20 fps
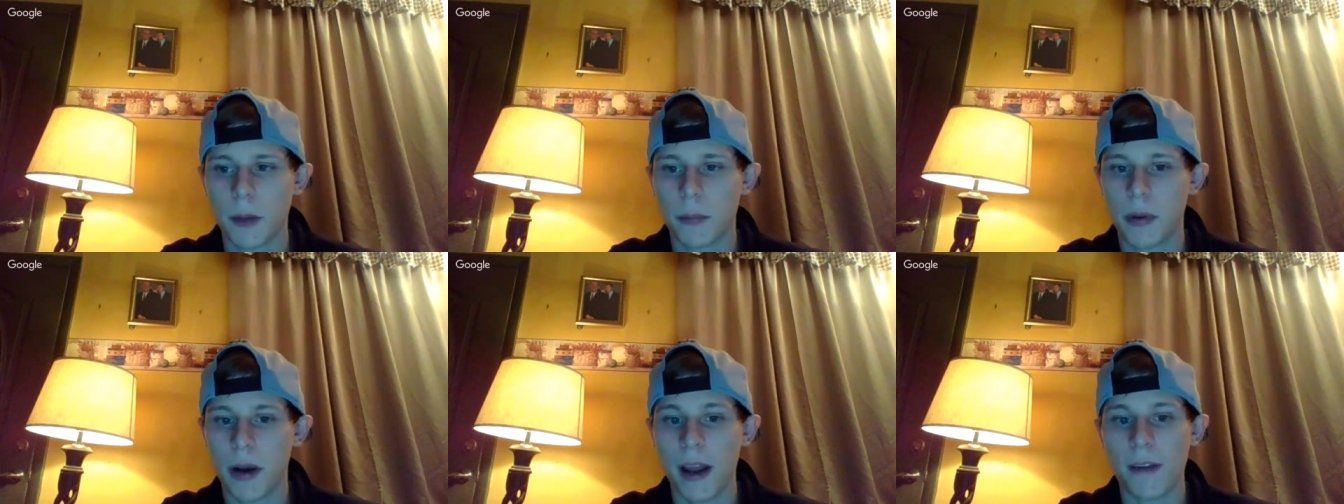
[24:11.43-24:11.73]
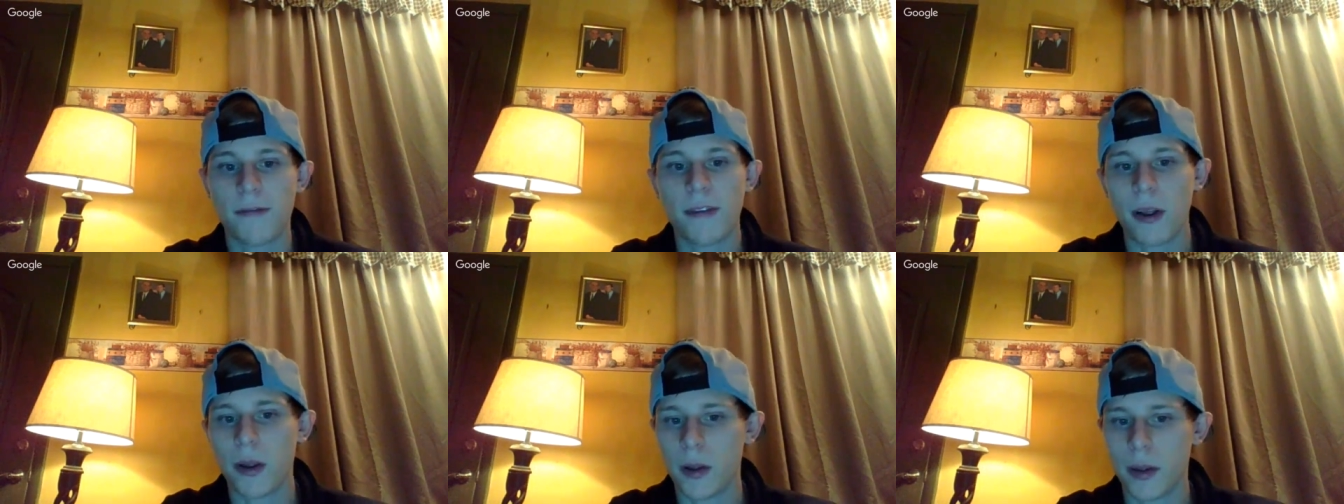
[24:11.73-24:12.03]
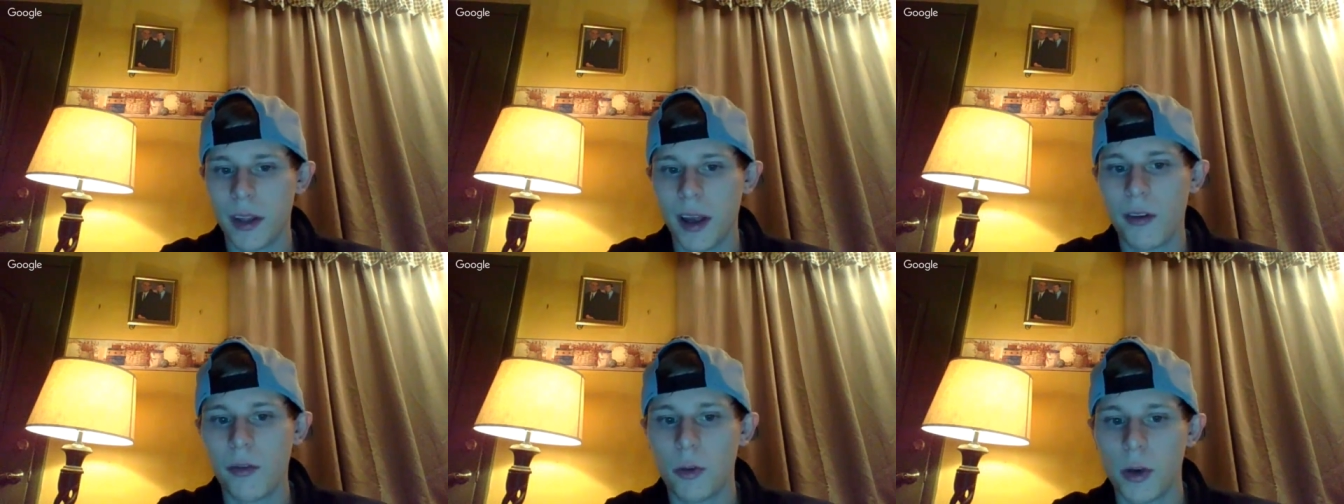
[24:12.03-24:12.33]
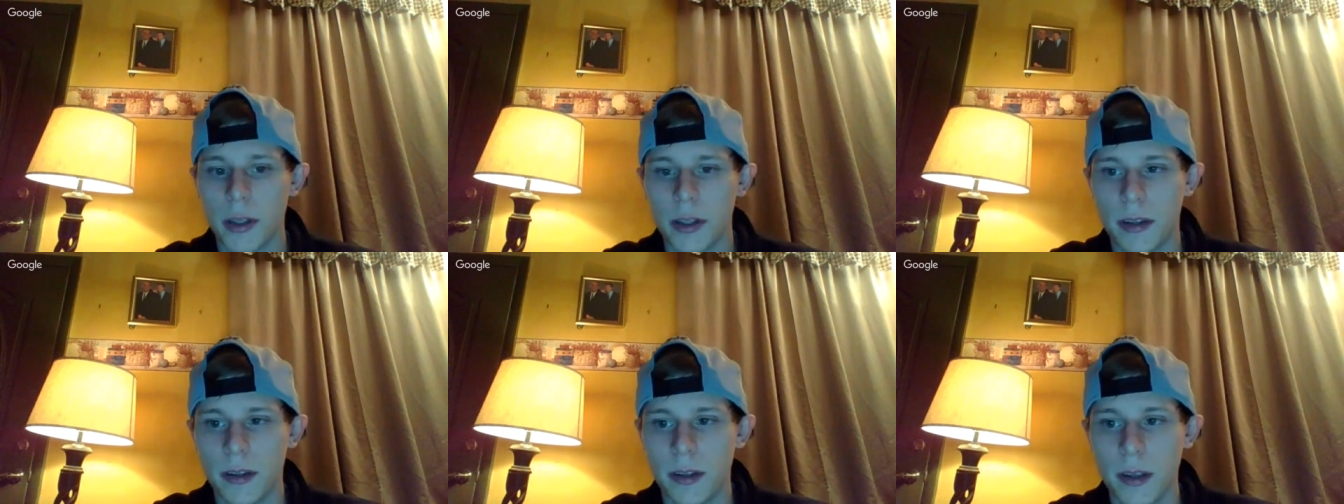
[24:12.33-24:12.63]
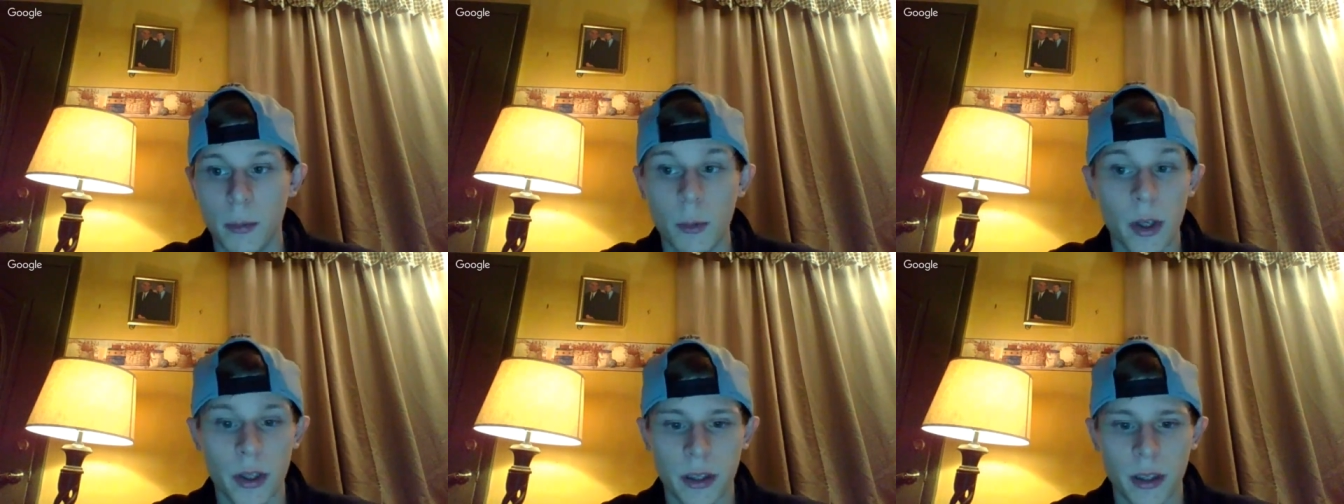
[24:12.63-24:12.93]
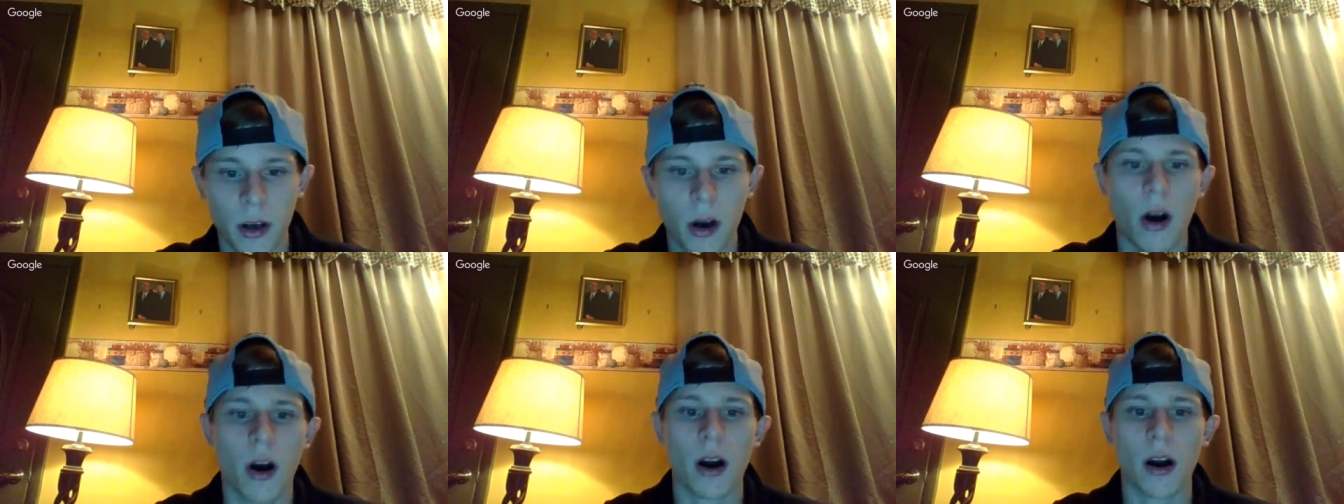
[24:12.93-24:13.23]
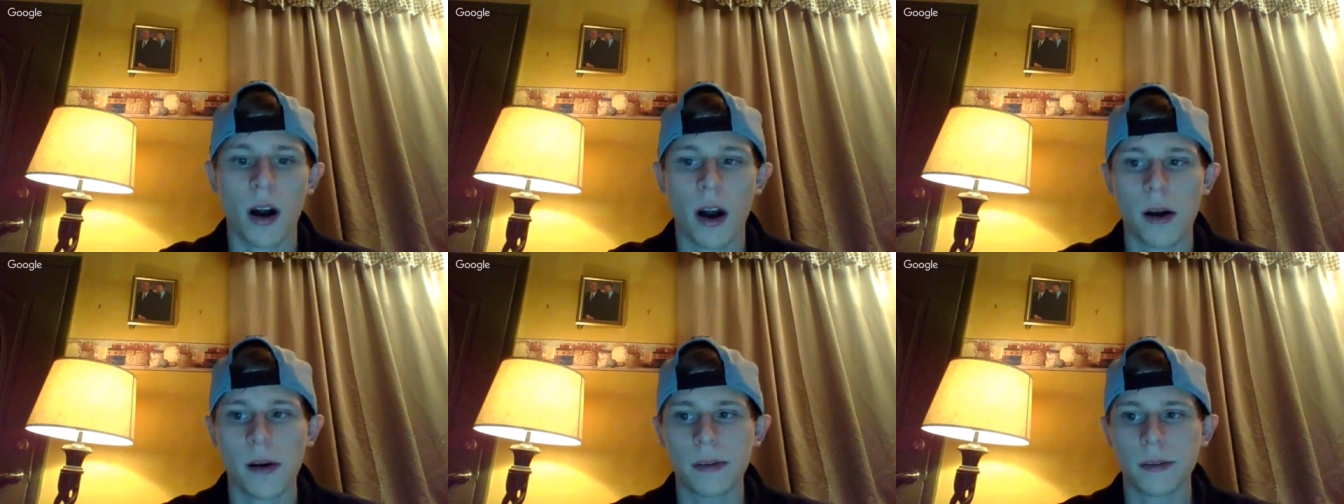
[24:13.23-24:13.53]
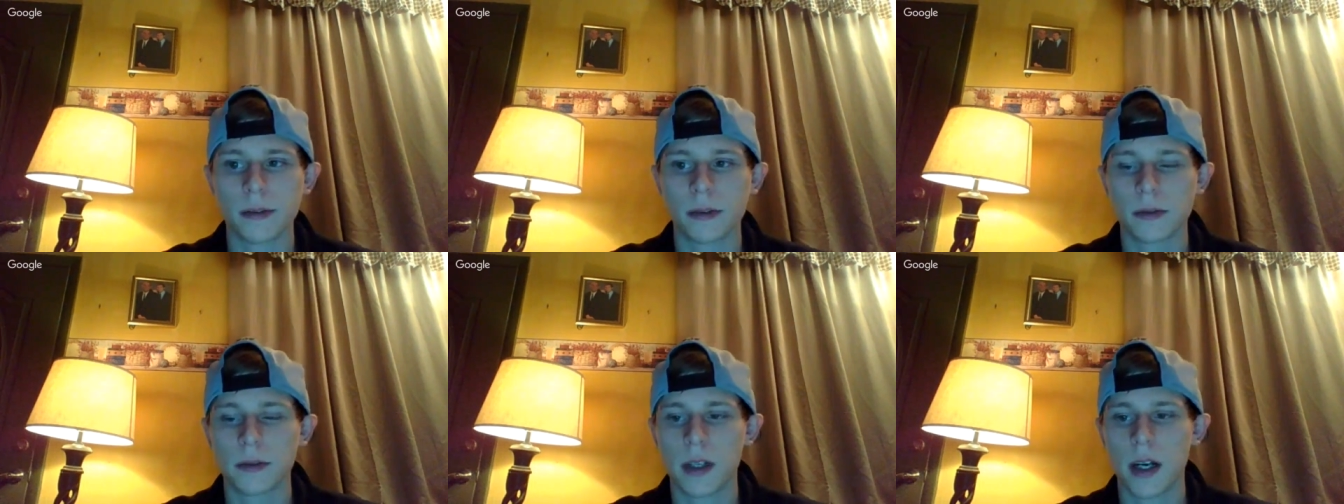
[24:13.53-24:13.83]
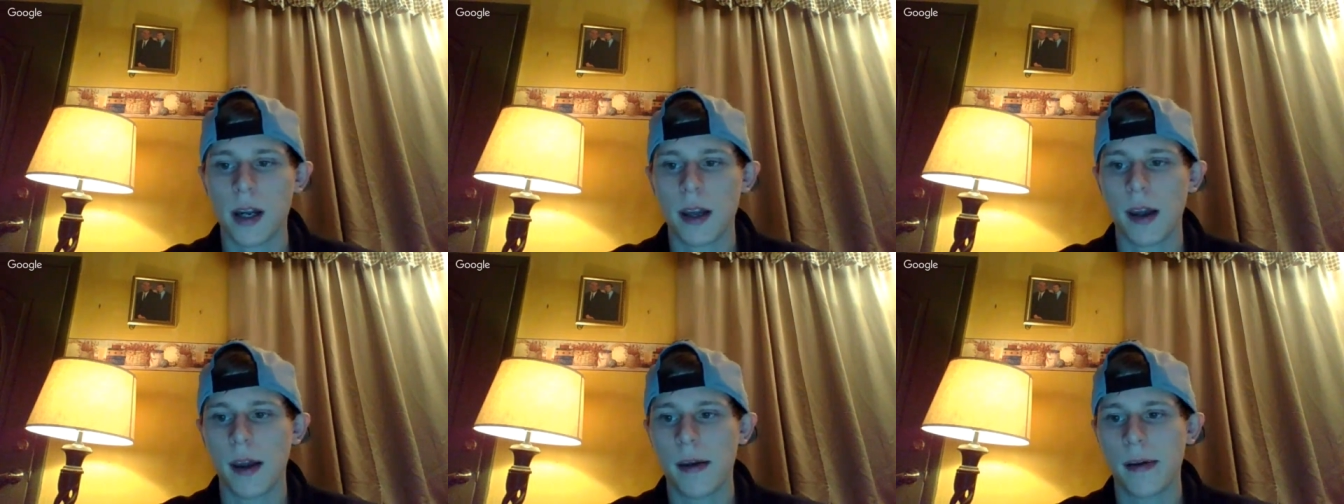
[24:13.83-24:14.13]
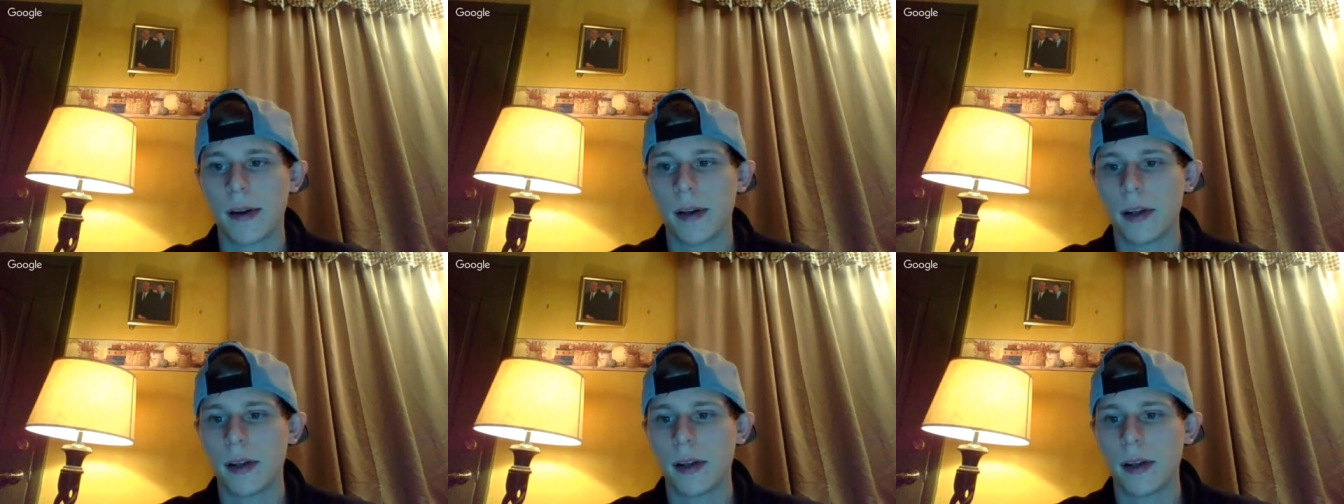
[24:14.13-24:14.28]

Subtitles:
But I fell in love with the car, right?